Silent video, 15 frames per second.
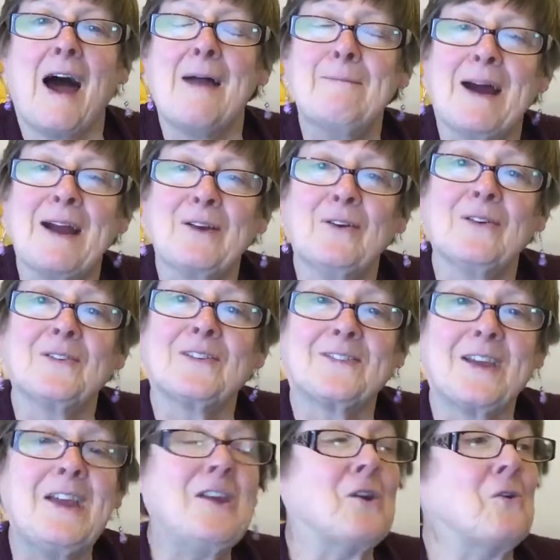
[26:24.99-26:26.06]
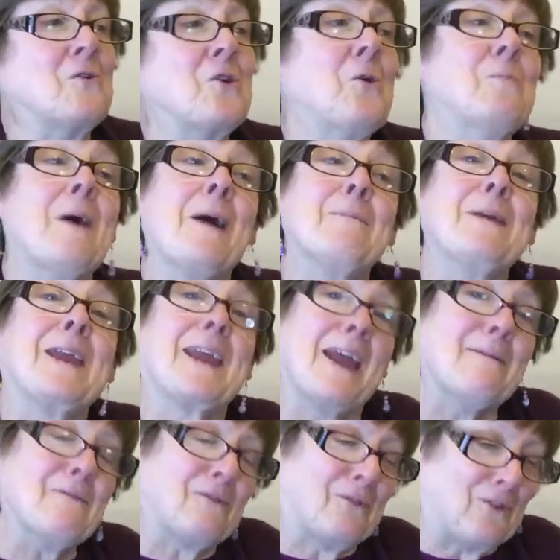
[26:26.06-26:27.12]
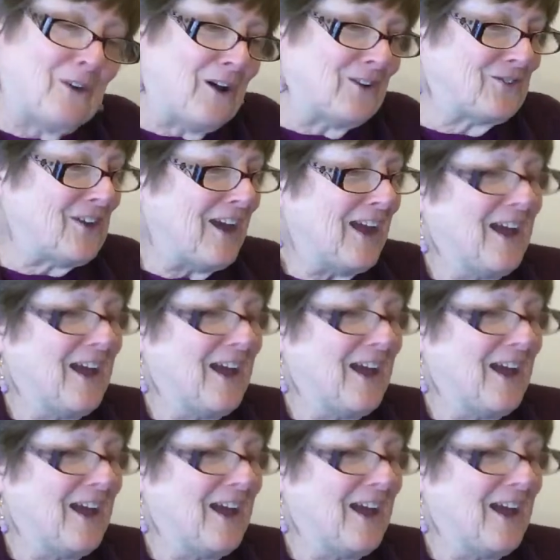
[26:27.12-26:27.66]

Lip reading: I might not see you. You might be camouflaged."